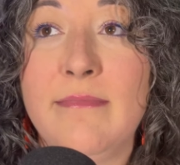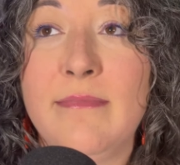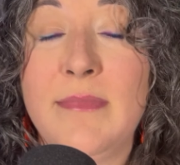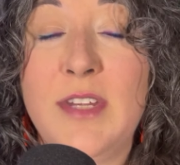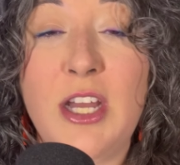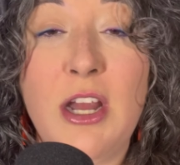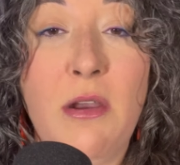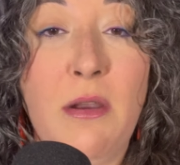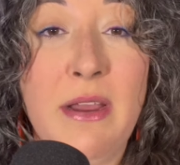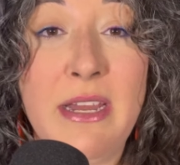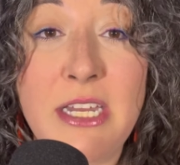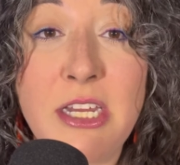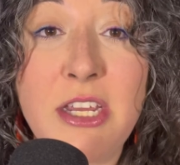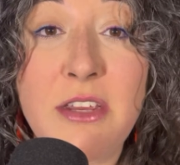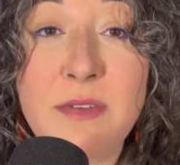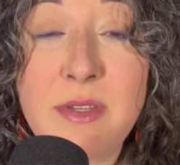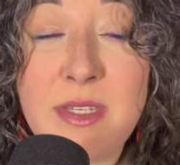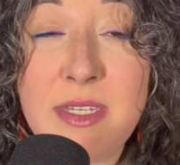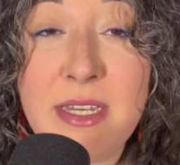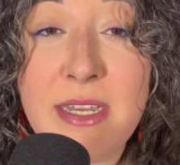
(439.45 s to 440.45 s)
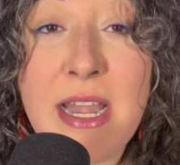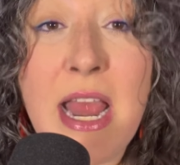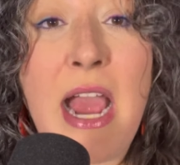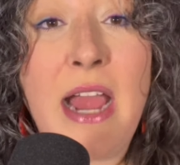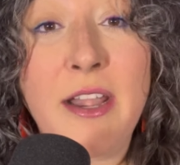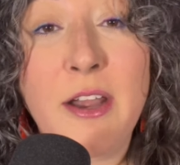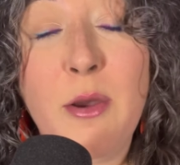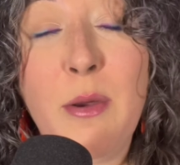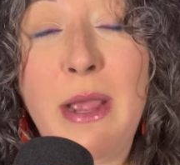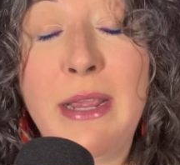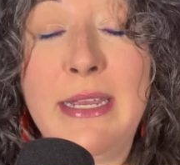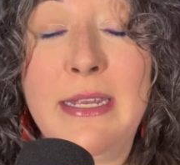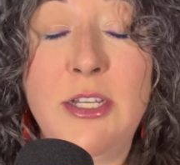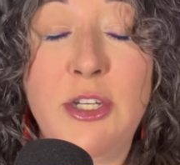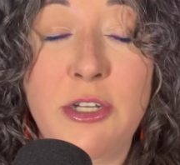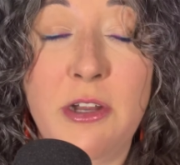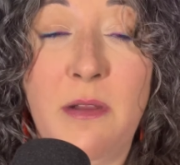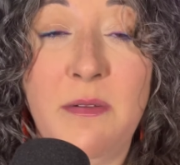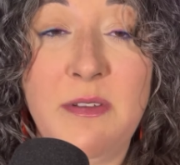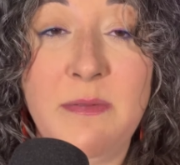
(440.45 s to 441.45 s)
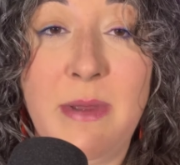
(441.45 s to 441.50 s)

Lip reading: in Houston, I know I can show up